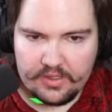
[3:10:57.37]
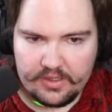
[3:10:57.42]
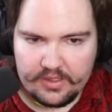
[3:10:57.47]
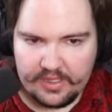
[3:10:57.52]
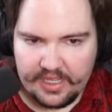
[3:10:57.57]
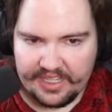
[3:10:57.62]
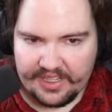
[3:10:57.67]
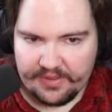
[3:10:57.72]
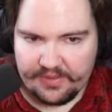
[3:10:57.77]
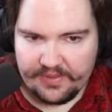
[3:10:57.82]

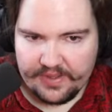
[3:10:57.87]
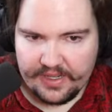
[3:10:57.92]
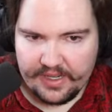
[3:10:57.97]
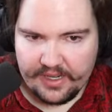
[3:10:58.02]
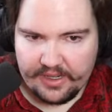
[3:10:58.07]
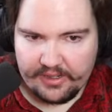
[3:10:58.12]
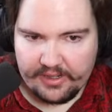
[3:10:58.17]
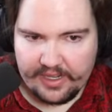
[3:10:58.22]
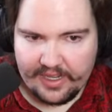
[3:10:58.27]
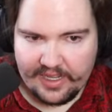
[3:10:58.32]
Yeah, the fairy
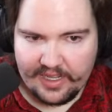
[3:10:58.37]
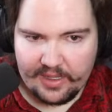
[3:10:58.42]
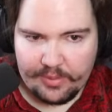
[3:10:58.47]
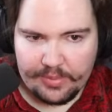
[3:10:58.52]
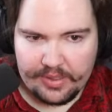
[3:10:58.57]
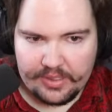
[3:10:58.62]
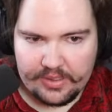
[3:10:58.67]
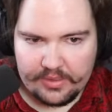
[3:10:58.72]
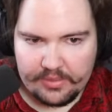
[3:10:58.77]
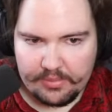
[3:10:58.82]

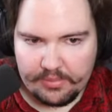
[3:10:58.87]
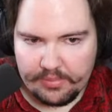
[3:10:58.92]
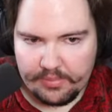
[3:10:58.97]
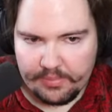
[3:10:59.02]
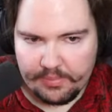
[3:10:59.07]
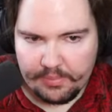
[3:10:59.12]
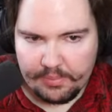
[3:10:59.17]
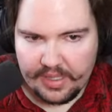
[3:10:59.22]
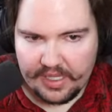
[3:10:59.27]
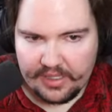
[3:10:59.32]
crab,
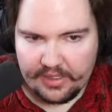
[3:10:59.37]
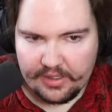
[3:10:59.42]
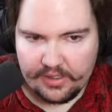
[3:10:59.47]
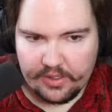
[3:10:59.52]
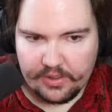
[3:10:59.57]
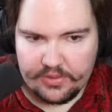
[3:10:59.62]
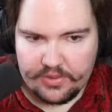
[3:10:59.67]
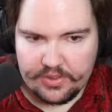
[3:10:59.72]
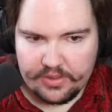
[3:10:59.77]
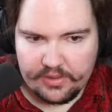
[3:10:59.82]

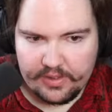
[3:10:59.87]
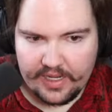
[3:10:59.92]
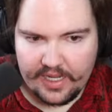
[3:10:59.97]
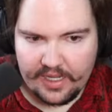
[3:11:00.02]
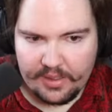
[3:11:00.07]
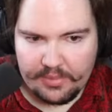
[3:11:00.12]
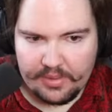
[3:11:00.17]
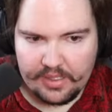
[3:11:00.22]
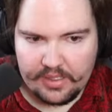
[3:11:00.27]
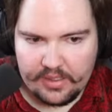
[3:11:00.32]
ghost
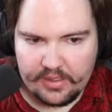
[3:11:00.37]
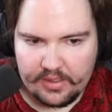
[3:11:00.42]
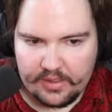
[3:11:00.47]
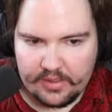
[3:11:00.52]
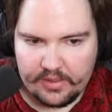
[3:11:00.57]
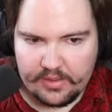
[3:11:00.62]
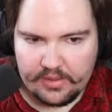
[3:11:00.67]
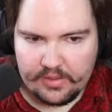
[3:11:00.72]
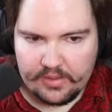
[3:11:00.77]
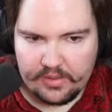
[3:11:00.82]
crab,
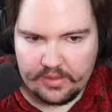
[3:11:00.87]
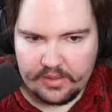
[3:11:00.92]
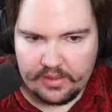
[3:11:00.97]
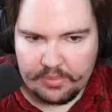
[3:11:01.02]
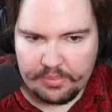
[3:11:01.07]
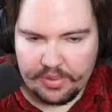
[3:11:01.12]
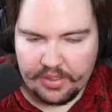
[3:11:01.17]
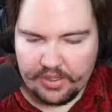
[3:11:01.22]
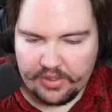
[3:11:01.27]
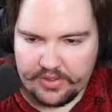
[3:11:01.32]

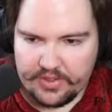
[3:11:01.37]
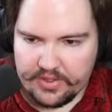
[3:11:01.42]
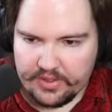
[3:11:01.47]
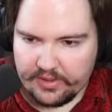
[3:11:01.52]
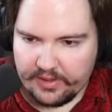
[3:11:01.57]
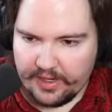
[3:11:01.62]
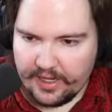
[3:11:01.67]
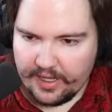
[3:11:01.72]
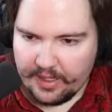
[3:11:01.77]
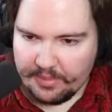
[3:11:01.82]
earth
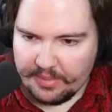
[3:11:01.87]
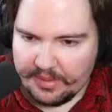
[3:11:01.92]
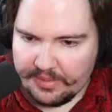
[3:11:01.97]
crab.